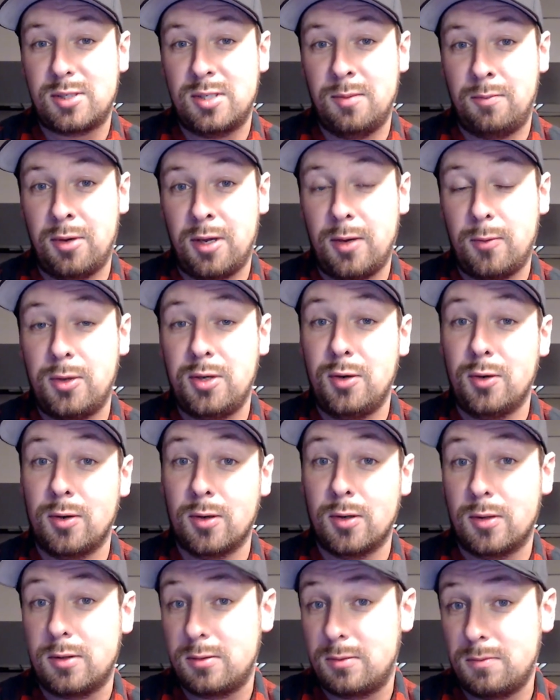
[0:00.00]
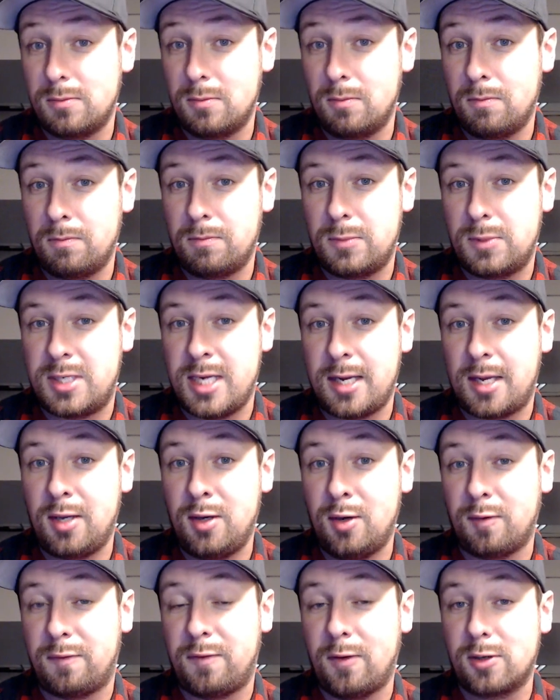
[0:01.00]
to be when you're taking
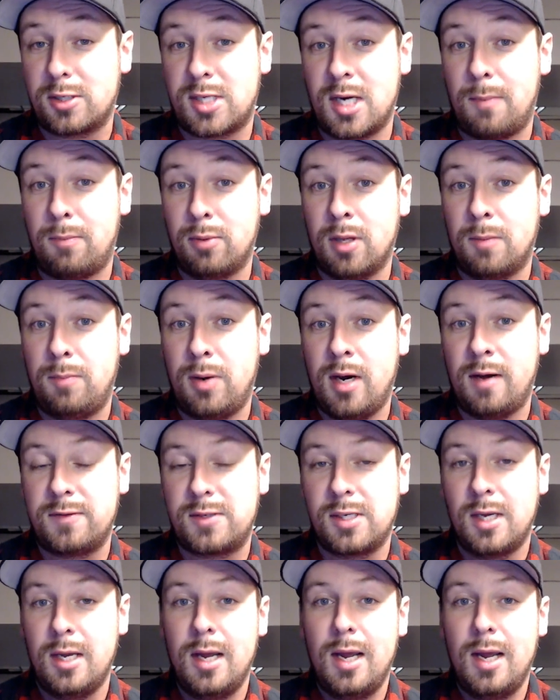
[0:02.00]
your first couple of puffs,